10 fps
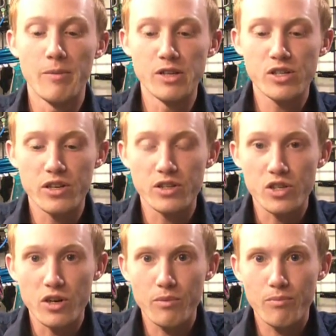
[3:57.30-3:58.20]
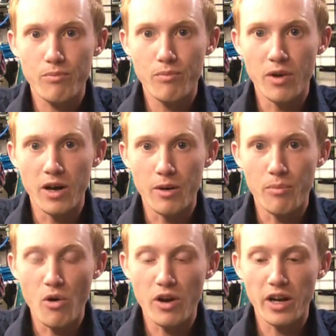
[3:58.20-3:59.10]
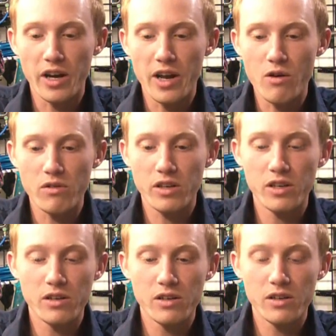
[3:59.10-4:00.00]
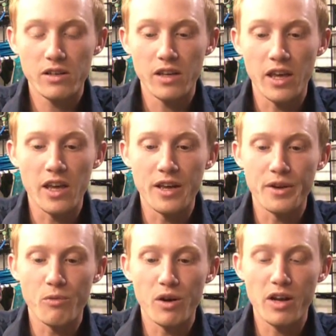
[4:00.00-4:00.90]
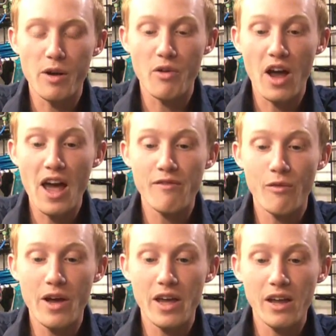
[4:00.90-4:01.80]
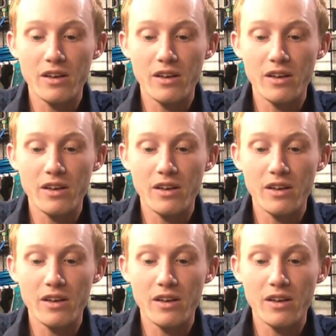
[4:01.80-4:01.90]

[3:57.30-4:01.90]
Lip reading: just gonna start poking it out here, and when I get about halfway,